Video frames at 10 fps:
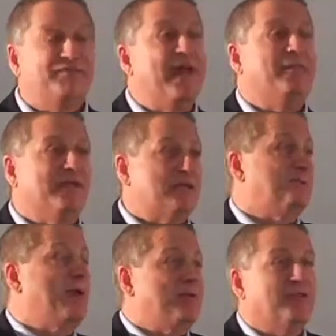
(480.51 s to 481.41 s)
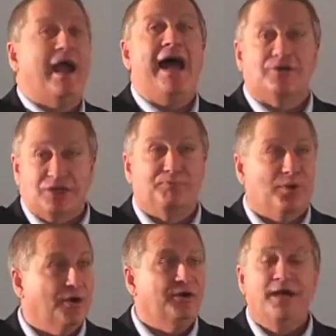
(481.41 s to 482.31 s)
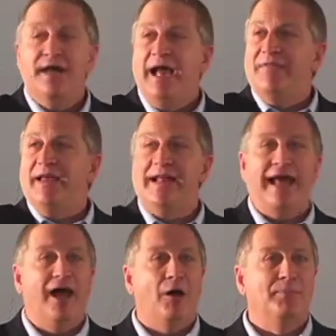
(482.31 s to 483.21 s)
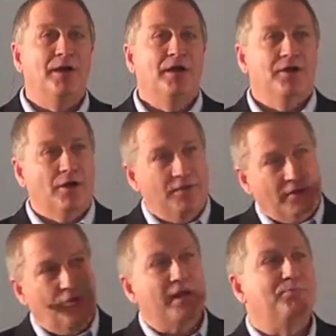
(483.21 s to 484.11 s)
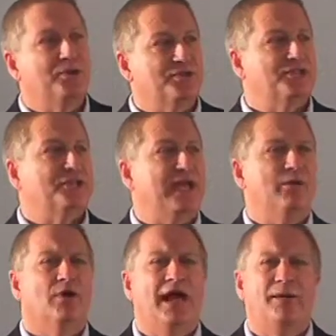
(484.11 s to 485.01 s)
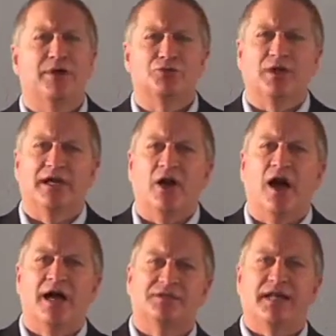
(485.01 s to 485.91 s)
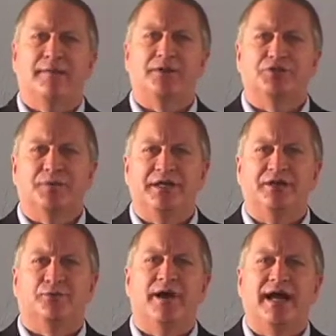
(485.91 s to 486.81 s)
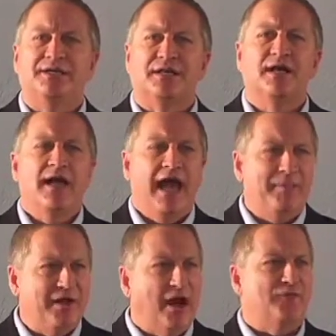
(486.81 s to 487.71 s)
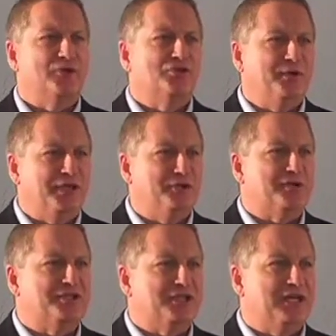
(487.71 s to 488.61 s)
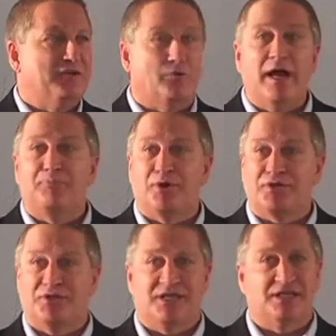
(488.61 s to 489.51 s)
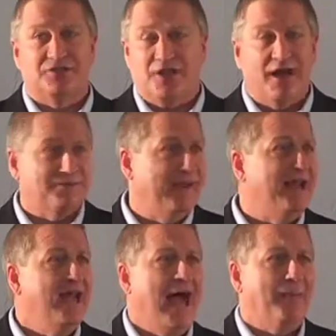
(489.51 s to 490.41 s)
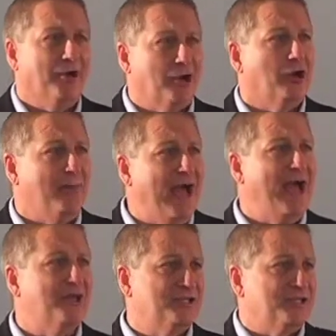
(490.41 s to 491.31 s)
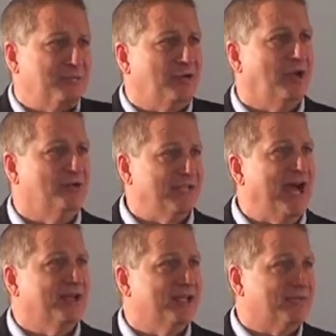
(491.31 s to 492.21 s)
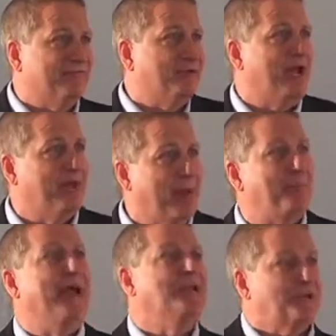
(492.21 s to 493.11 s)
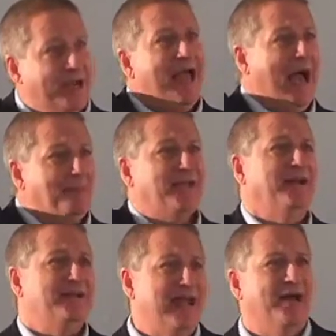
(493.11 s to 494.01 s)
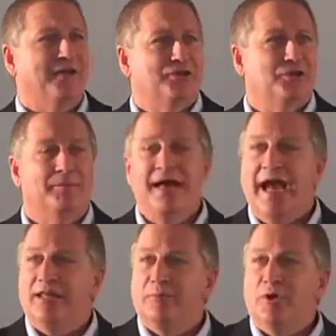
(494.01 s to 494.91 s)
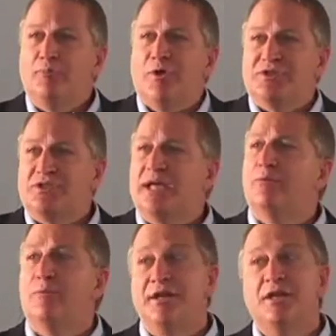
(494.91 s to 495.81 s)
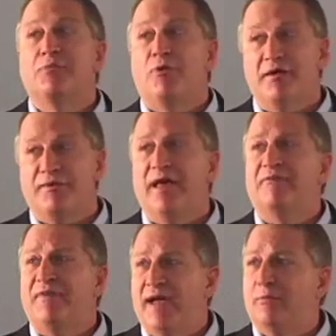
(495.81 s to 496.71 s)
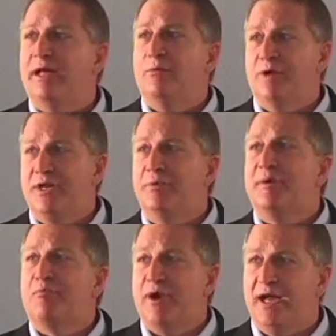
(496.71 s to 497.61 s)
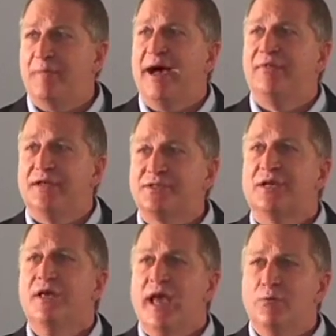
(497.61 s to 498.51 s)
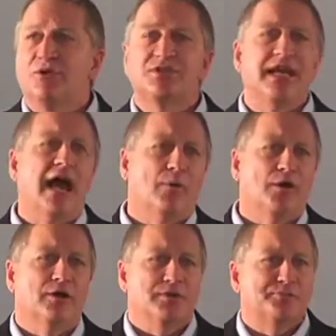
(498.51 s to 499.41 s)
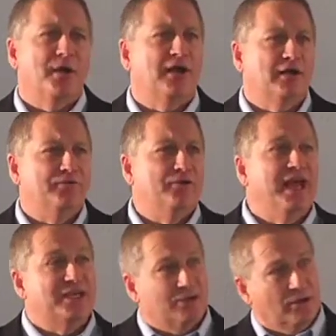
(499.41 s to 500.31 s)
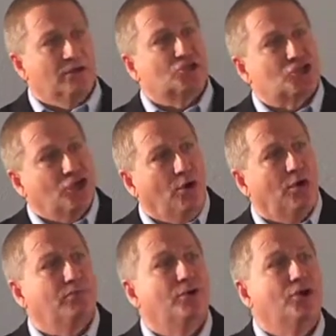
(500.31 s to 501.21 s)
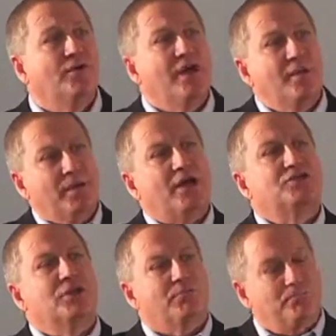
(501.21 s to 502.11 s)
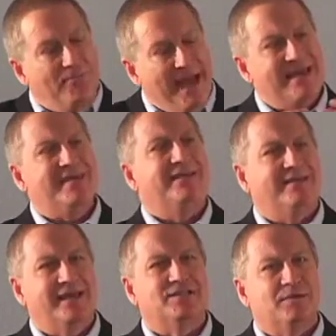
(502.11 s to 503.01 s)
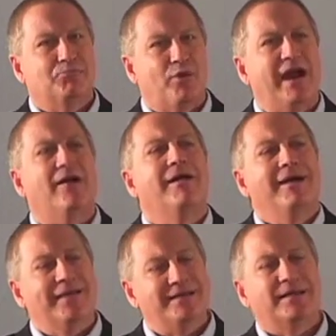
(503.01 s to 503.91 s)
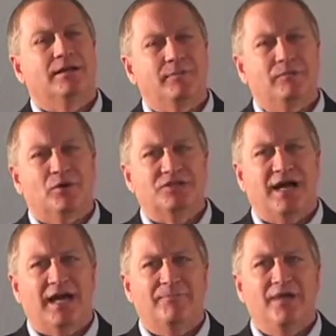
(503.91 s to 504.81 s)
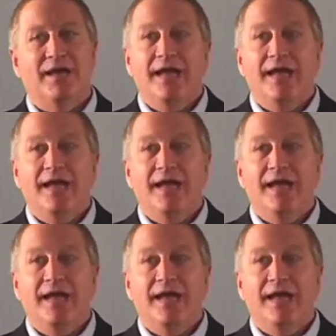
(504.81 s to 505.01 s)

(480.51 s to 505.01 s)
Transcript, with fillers: a family that's maybe their house is burned and they need help. You know, the green person saying, Well, how much will it cost? And how much do we need to raise? And how many offerings do we need to receive? And the red person says, Shucks, man, I'm going to go to my house, get some clothes out, and get some food out of my pantry. I'm taking it down there to them. And the blue person saying, Well, we need need to pray for that family and we need to be praying about this and we'll see how we're going to respond in a few days. They're a little slower to move because they're bathing things in prayer. They take a little bit more time.